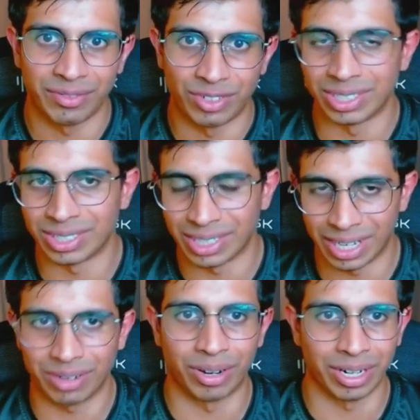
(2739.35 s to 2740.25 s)
versus
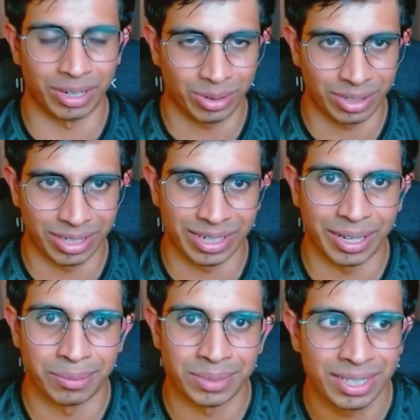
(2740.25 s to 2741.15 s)
like running local
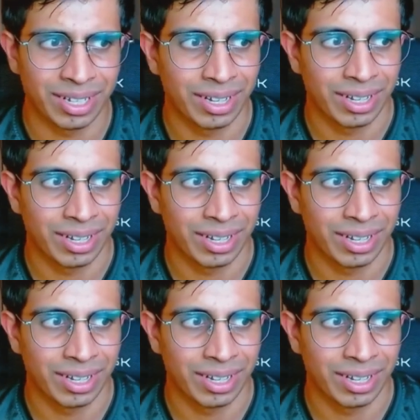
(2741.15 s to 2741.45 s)
LLMs,